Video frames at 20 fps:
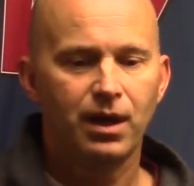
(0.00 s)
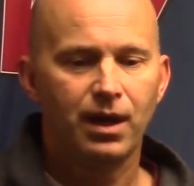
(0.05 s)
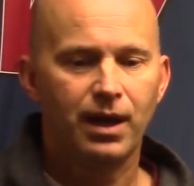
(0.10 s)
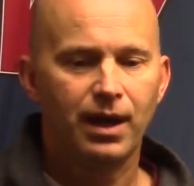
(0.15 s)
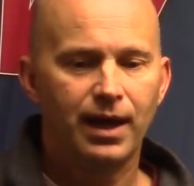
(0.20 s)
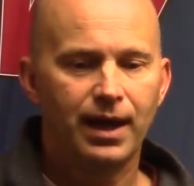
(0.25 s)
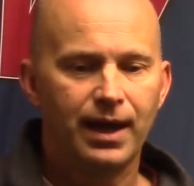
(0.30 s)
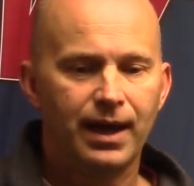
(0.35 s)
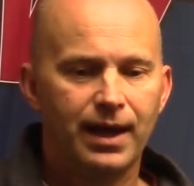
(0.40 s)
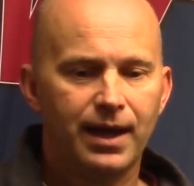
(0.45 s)

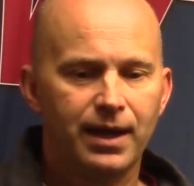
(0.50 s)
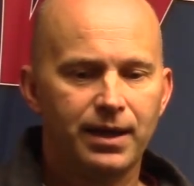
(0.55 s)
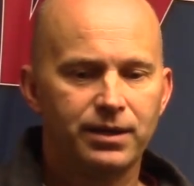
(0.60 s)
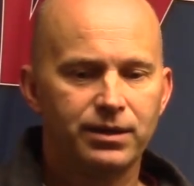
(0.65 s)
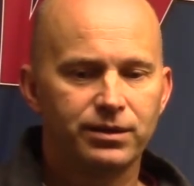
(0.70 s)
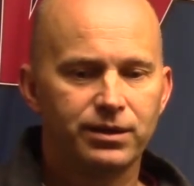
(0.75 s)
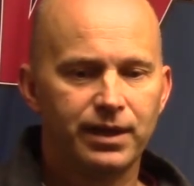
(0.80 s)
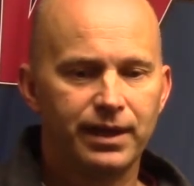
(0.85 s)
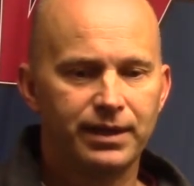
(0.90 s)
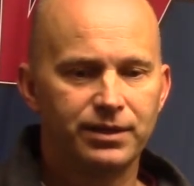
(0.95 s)

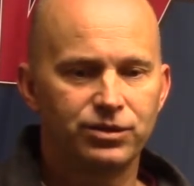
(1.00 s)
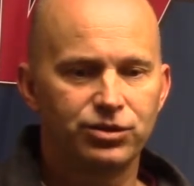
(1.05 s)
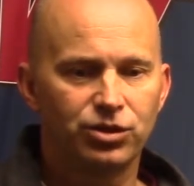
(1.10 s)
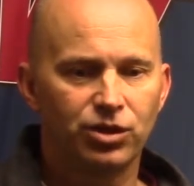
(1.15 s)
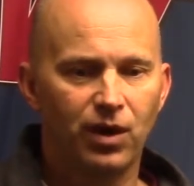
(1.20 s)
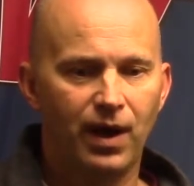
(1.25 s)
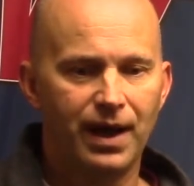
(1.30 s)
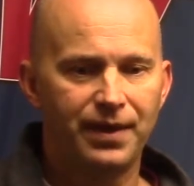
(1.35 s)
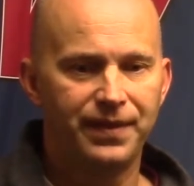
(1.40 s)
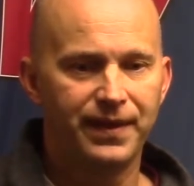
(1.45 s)
And
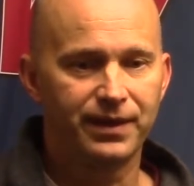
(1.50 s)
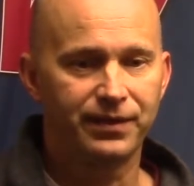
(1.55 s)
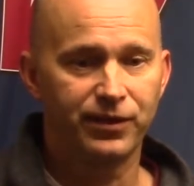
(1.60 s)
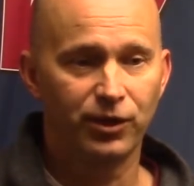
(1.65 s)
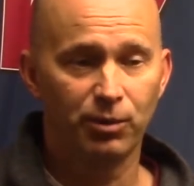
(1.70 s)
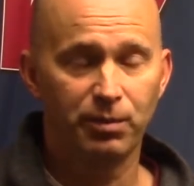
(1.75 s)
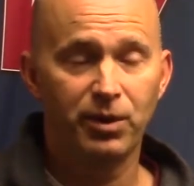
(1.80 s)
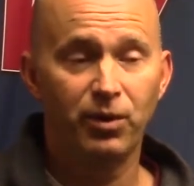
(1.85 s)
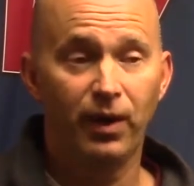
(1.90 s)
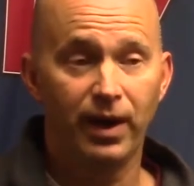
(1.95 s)
so I think
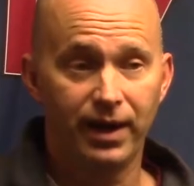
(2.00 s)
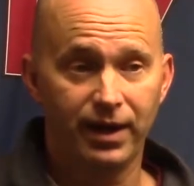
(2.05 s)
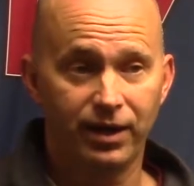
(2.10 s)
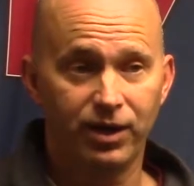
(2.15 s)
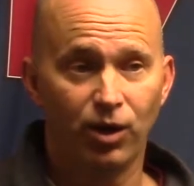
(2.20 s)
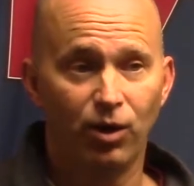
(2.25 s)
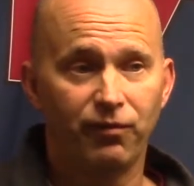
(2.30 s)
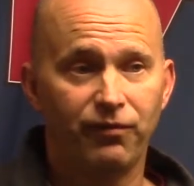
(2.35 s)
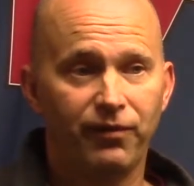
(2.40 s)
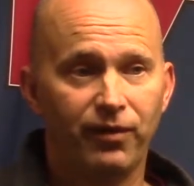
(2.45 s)
they'll be ready to
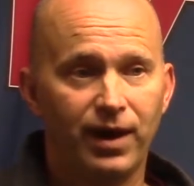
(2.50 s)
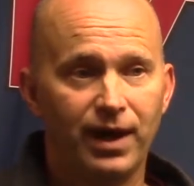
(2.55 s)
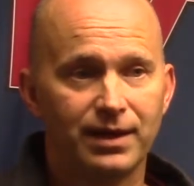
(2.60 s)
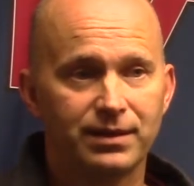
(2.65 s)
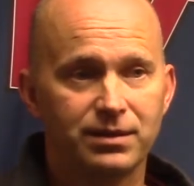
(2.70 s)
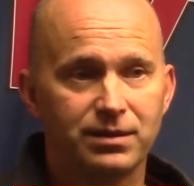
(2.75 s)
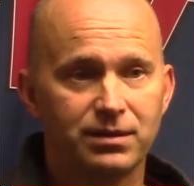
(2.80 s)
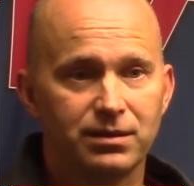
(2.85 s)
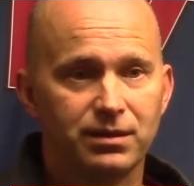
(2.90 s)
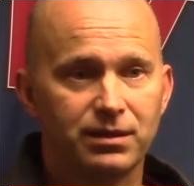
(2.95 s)
go for
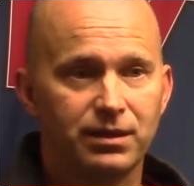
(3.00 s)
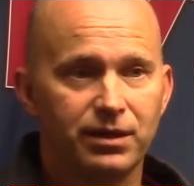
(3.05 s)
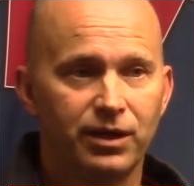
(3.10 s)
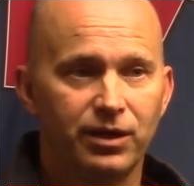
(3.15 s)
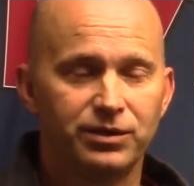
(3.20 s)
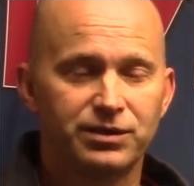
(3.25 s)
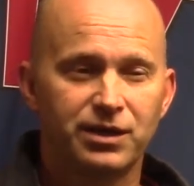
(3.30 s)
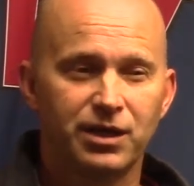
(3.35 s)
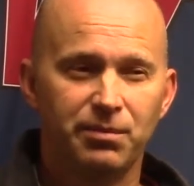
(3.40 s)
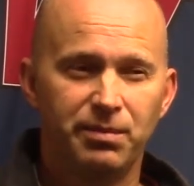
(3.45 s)
us. You
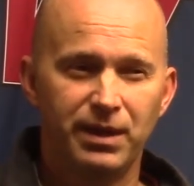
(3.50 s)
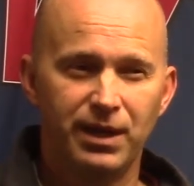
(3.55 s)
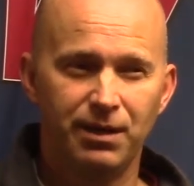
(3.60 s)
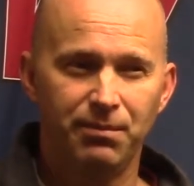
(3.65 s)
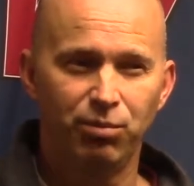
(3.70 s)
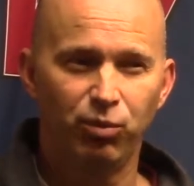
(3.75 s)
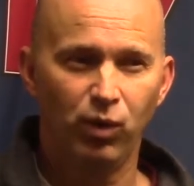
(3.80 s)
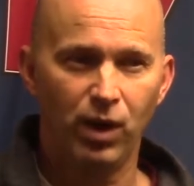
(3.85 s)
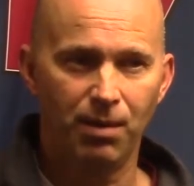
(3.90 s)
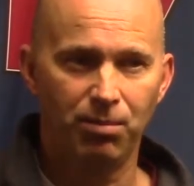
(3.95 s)
know, it's going to be
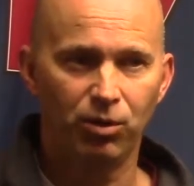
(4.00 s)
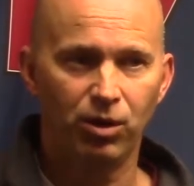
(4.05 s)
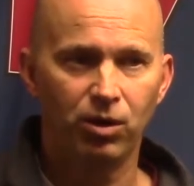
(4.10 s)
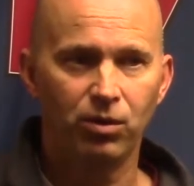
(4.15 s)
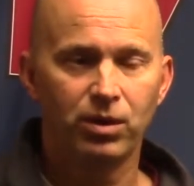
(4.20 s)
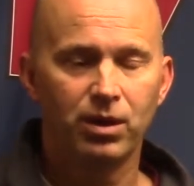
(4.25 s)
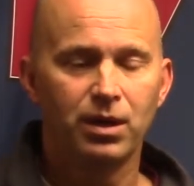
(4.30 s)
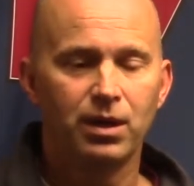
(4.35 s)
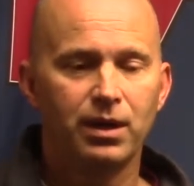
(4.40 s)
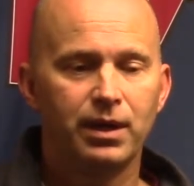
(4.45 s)
in
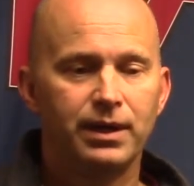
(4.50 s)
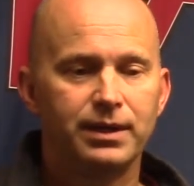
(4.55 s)
Pueblo.